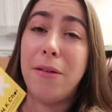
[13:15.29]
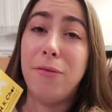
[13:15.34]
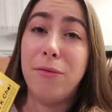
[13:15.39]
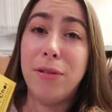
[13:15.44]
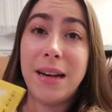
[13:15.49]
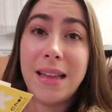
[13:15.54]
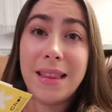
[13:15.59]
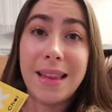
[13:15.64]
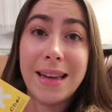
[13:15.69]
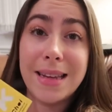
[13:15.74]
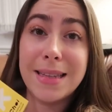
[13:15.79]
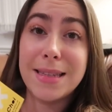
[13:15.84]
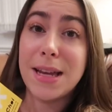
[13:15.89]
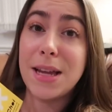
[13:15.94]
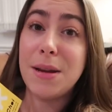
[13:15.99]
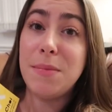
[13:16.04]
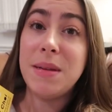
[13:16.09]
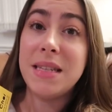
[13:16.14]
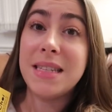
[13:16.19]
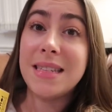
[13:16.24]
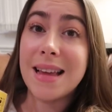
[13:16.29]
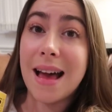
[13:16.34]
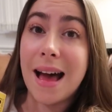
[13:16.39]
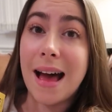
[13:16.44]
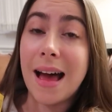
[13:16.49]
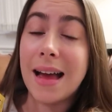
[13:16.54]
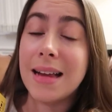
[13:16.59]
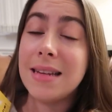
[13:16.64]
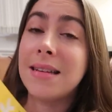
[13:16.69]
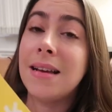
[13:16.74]
I really think it's gonna be
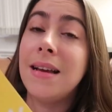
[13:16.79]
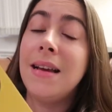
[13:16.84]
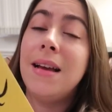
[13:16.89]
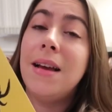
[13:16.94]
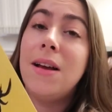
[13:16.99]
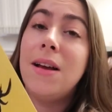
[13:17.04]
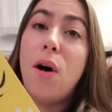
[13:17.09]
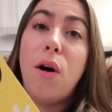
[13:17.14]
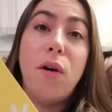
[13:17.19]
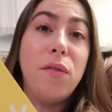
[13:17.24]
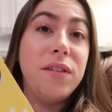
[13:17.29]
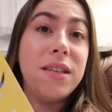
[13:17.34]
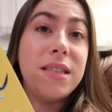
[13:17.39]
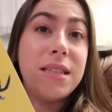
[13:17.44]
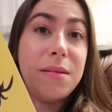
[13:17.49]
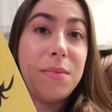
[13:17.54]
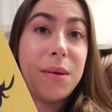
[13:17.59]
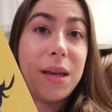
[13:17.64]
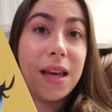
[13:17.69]
sad, obviously,